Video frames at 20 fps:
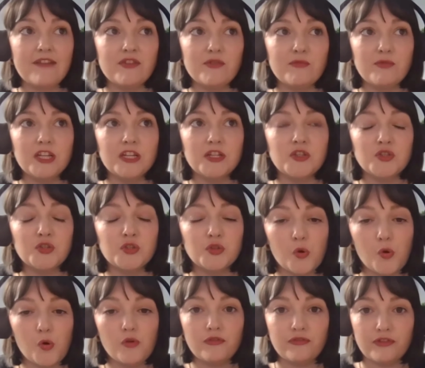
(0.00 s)
Everyone is
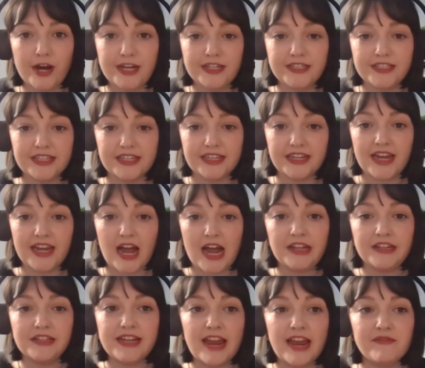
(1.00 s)
so friendly,
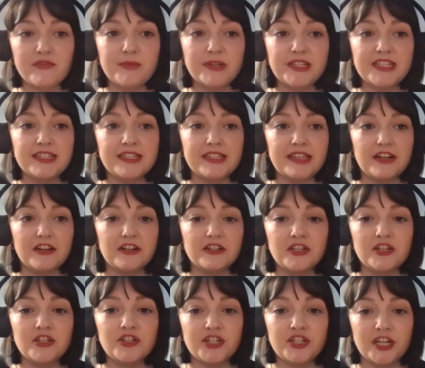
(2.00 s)
and everybody's there
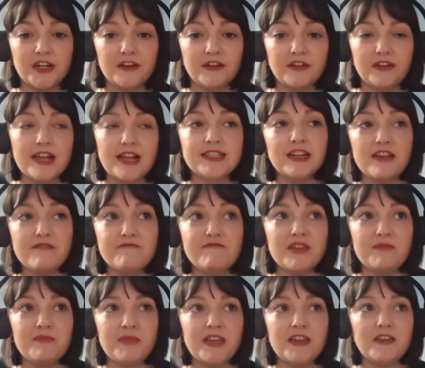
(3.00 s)
to share. As an
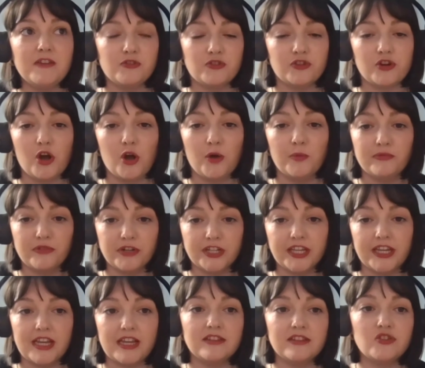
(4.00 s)
MVP, your job
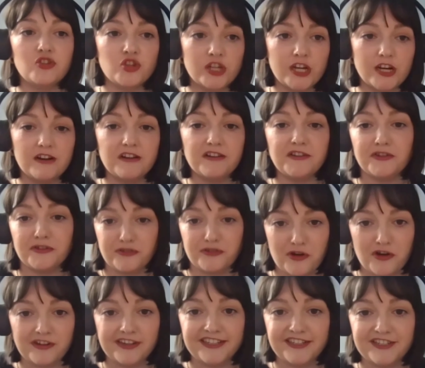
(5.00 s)
really is share your
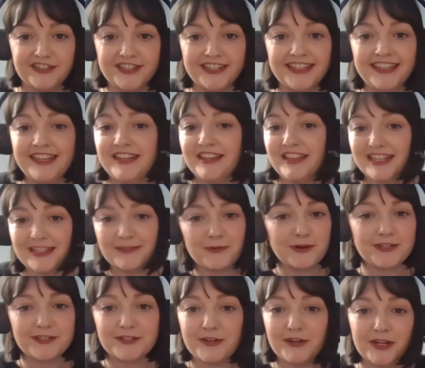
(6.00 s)
knowledge. That's
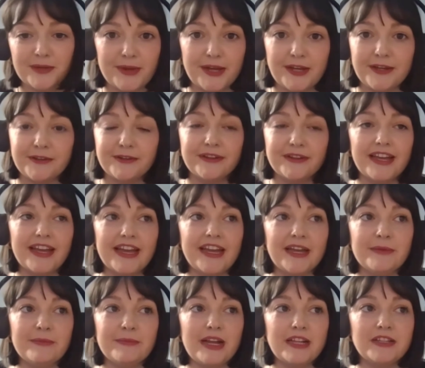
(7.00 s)
what it's all about.
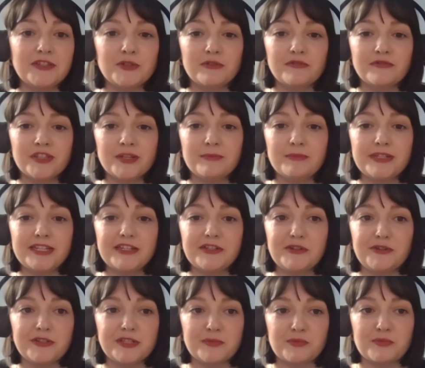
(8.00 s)
And so if somebody
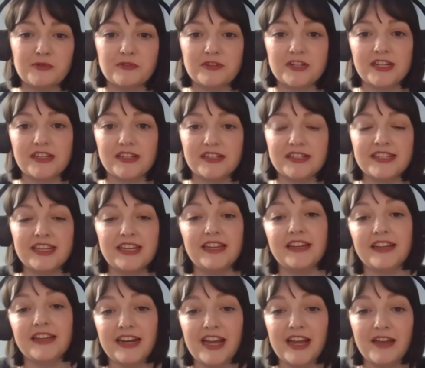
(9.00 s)
new is approaching
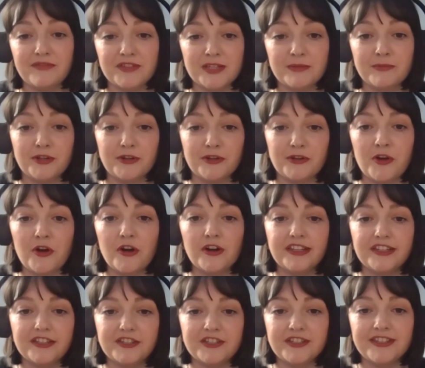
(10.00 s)
saying, can I have some of your
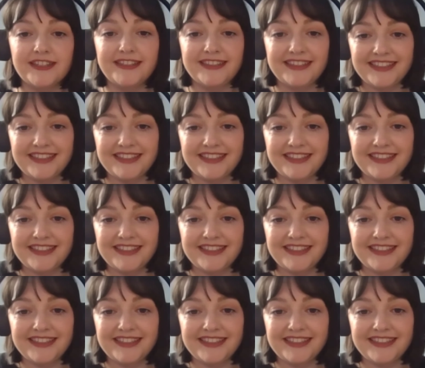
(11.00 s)
knowledge?